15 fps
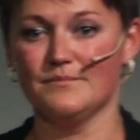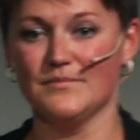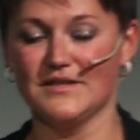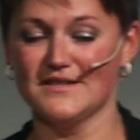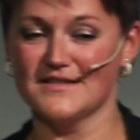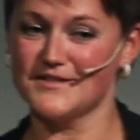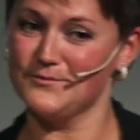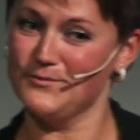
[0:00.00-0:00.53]

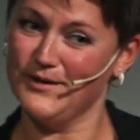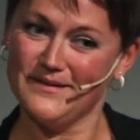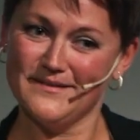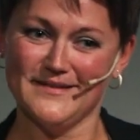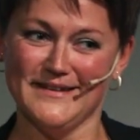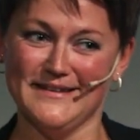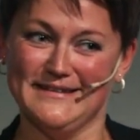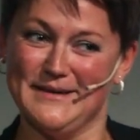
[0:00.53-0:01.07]
But it's the one
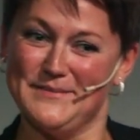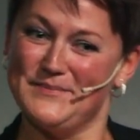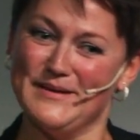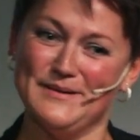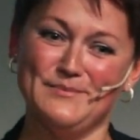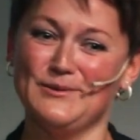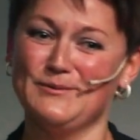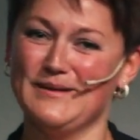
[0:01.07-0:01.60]
thing that
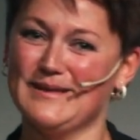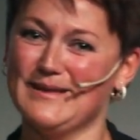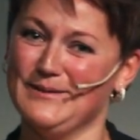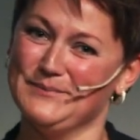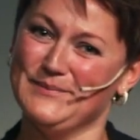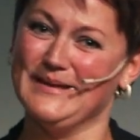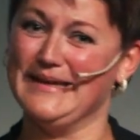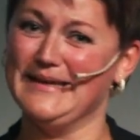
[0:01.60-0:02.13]
people will
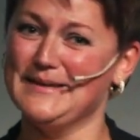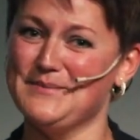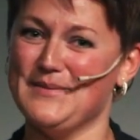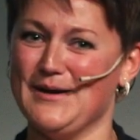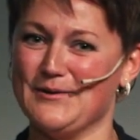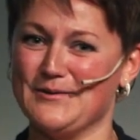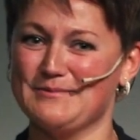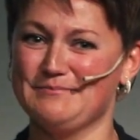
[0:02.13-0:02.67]
complain
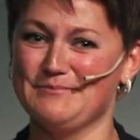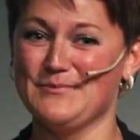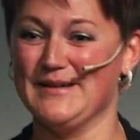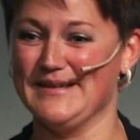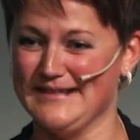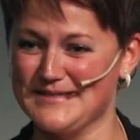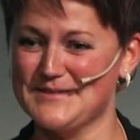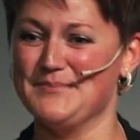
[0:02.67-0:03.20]
about
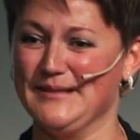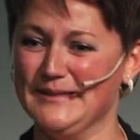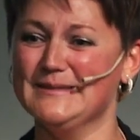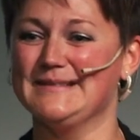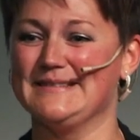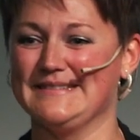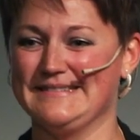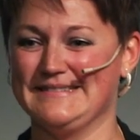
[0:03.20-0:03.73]
when it's
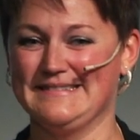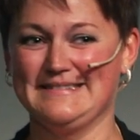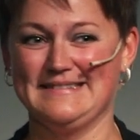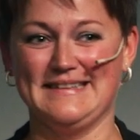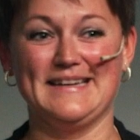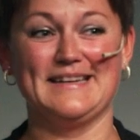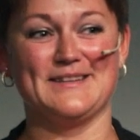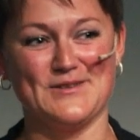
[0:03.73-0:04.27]
built
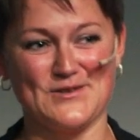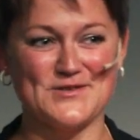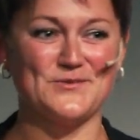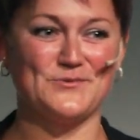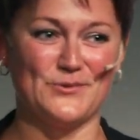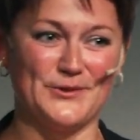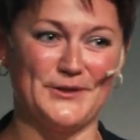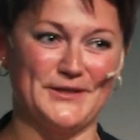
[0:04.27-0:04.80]
and it
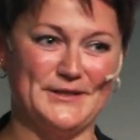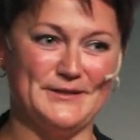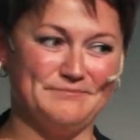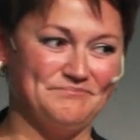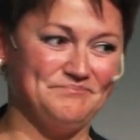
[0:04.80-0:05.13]
doesn't work.